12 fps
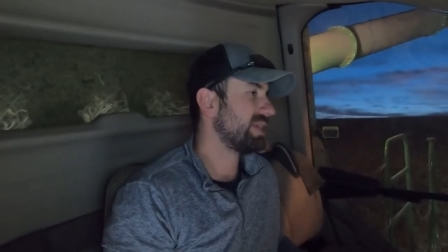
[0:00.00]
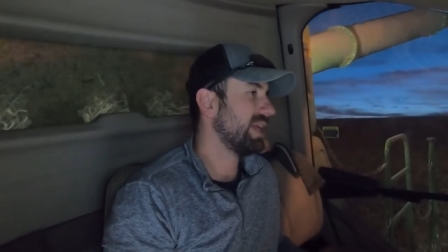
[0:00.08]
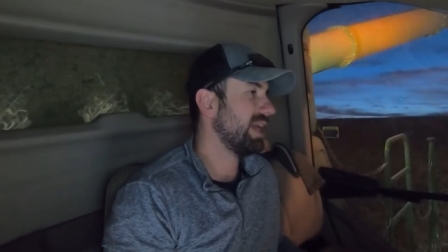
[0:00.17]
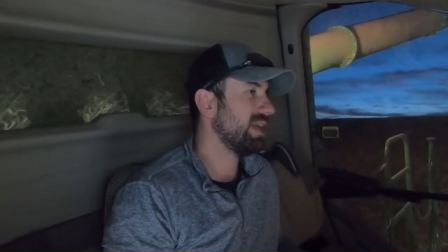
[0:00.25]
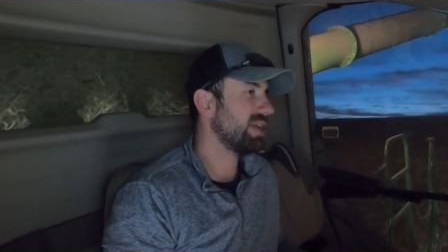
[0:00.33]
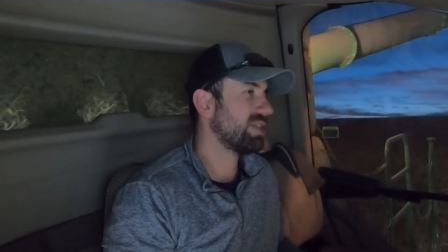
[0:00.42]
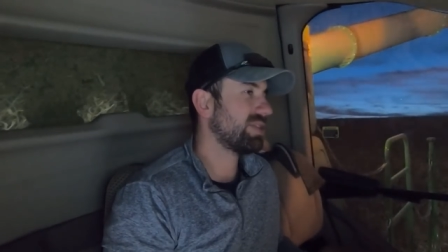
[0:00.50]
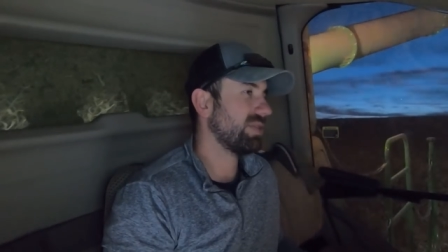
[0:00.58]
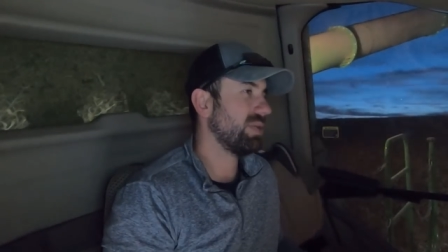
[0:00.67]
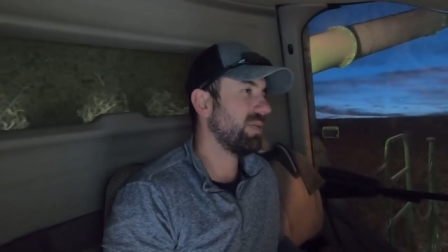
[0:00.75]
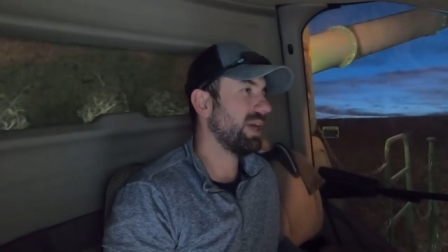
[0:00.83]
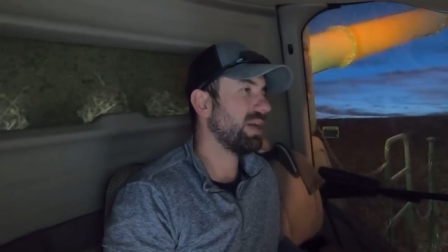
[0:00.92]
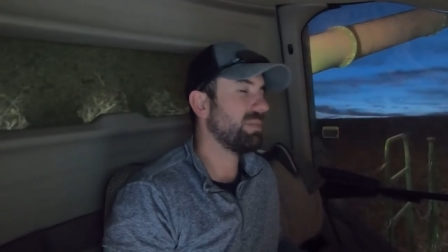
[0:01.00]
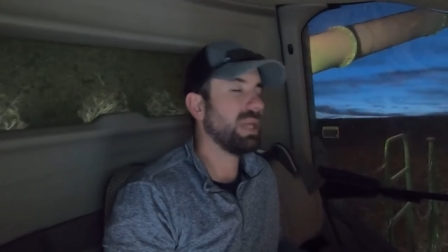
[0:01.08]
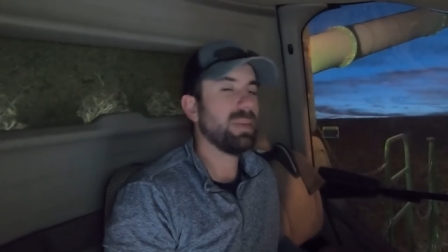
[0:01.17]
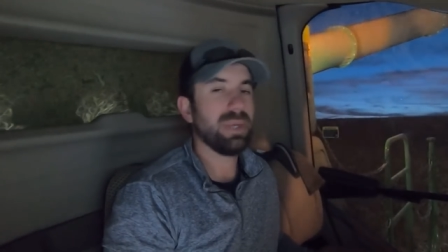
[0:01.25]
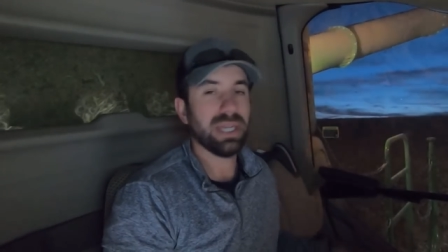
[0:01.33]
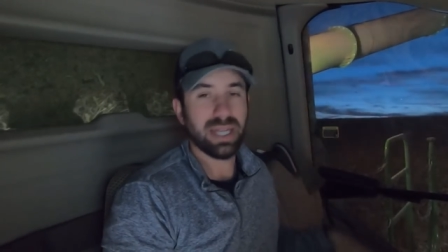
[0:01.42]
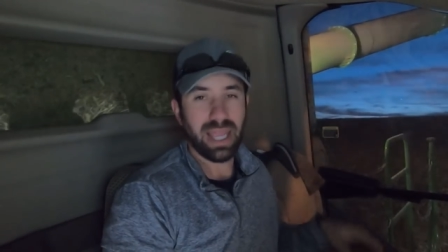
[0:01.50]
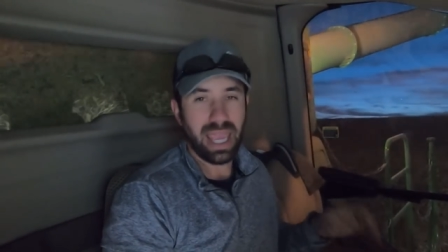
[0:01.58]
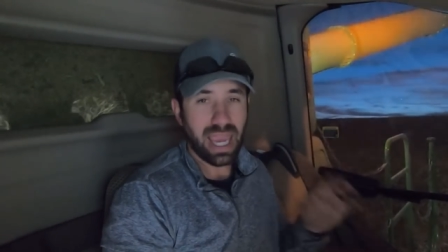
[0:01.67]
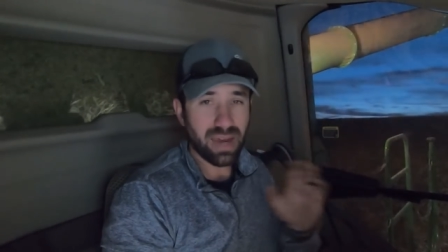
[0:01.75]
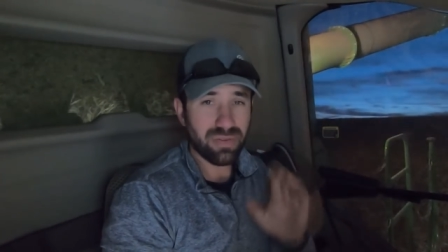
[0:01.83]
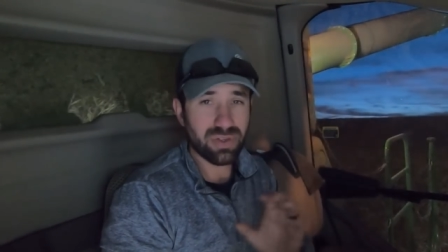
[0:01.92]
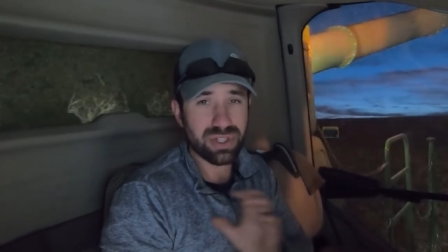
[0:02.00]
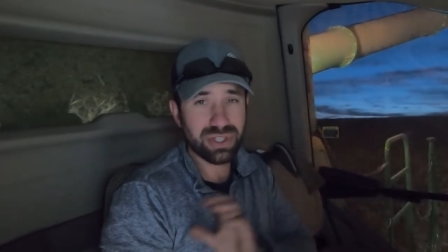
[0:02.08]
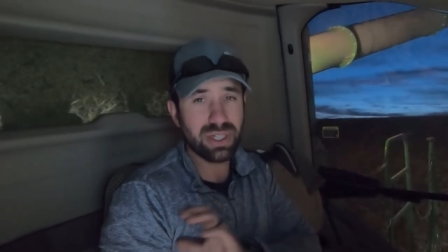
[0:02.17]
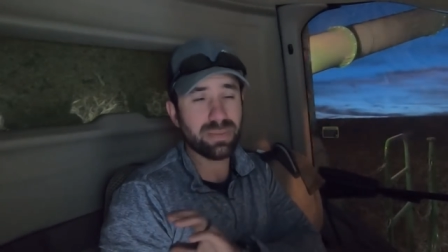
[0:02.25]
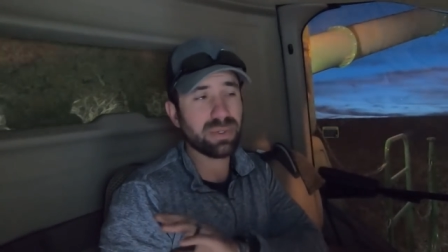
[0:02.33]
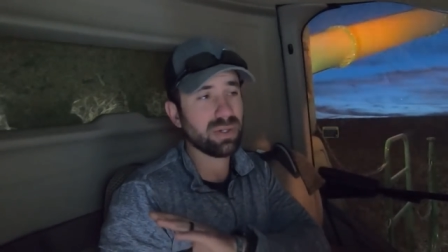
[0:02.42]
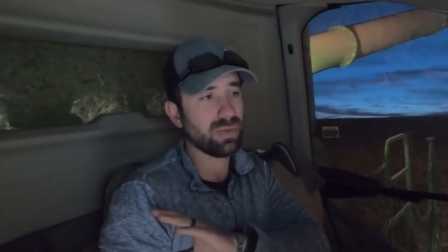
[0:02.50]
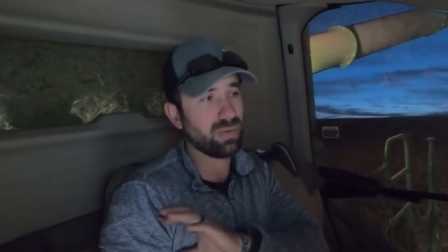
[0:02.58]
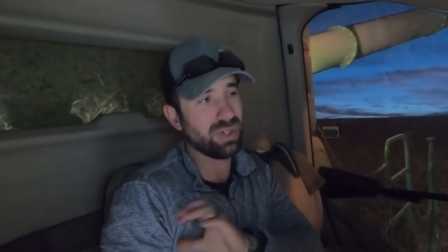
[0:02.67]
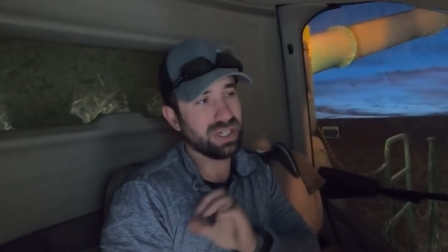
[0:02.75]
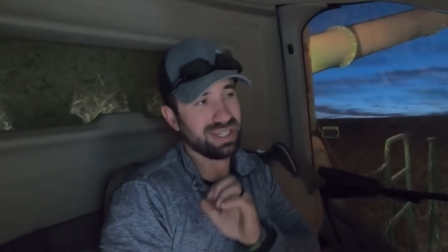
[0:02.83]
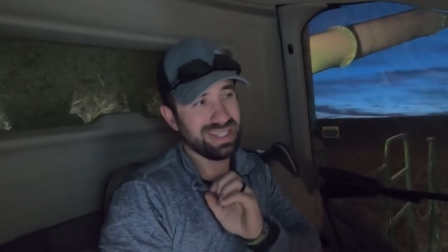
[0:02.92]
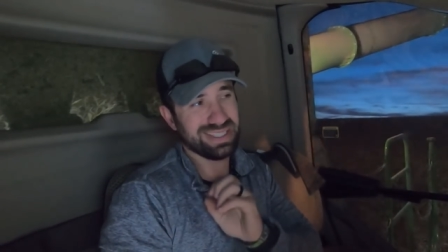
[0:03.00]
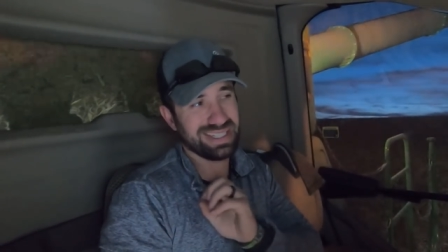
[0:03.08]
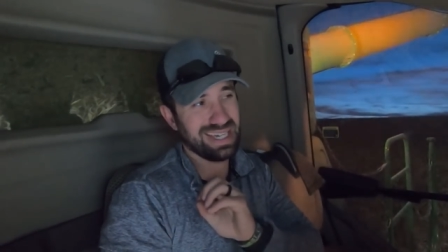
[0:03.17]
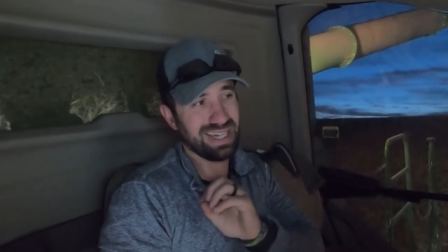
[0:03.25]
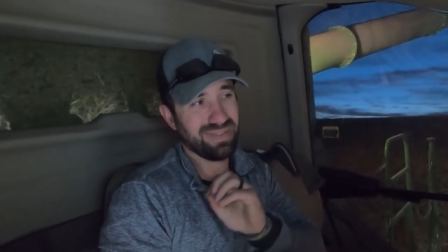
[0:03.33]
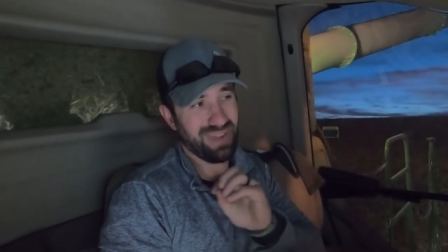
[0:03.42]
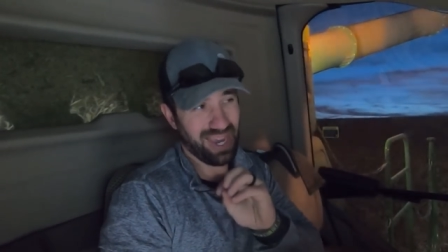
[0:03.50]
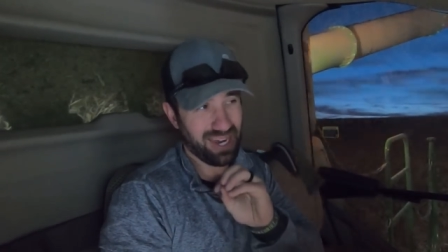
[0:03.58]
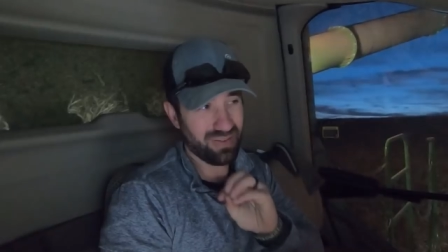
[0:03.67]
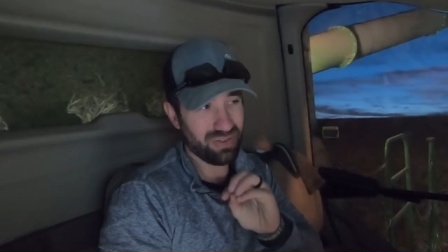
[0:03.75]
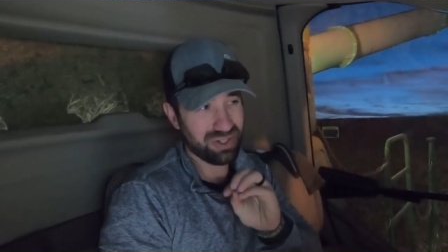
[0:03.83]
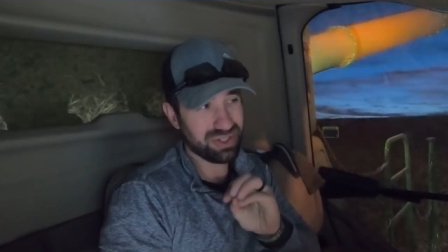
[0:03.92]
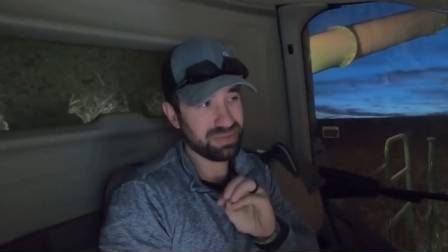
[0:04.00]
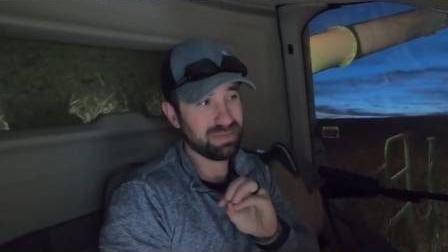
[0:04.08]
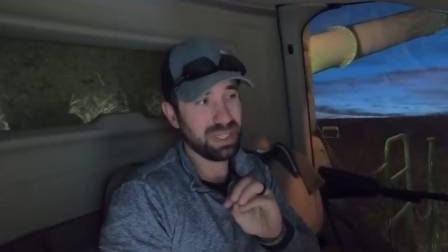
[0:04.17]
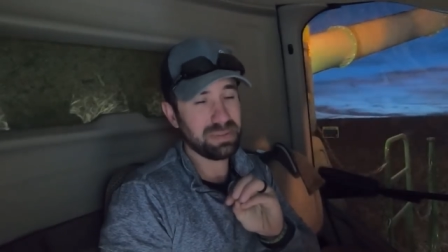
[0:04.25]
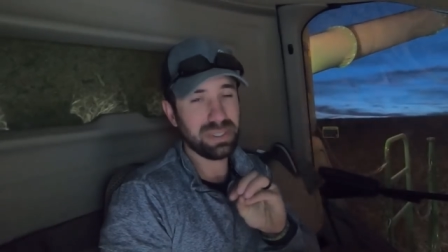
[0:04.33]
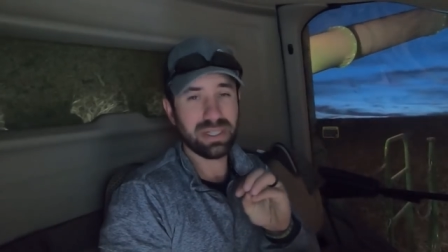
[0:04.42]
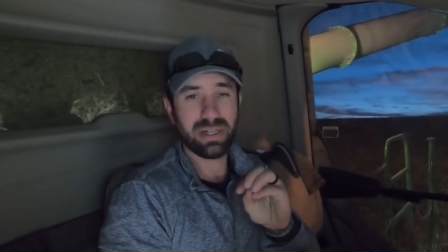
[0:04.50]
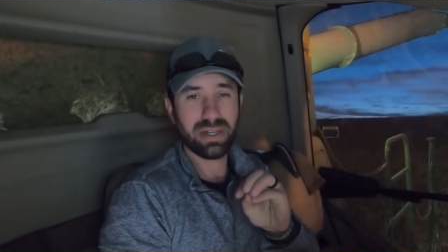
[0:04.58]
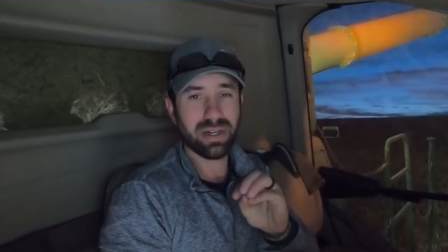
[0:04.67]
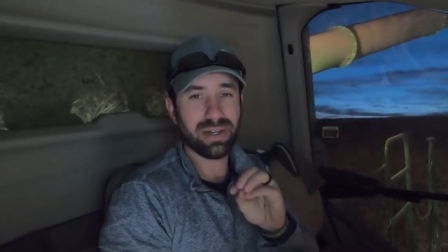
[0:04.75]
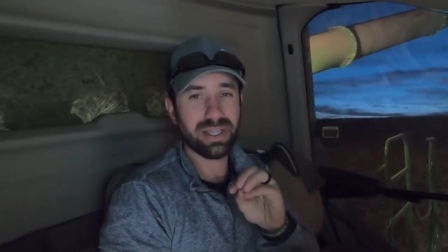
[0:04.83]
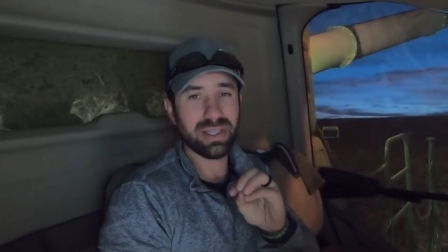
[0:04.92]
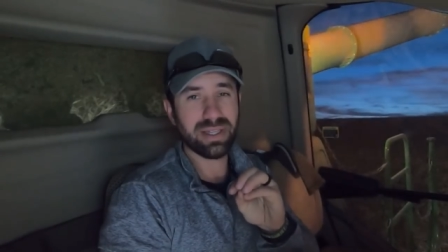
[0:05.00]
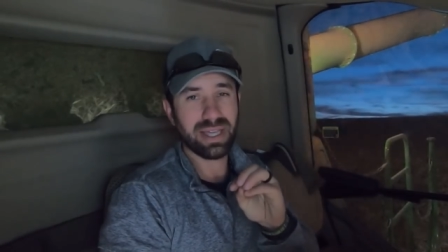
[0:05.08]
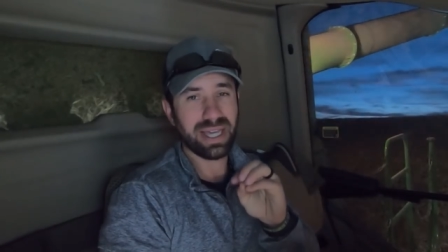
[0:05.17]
kind of throw out maybe an average number of what is kind of average maybe in our area,